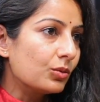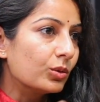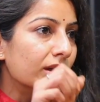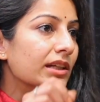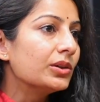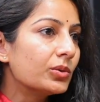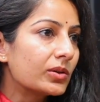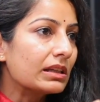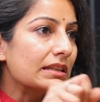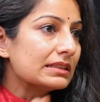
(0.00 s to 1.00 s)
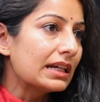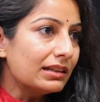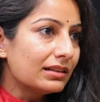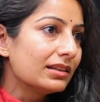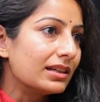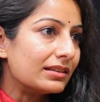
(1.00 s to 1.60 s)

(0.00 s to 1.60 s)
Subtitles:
only to reset things.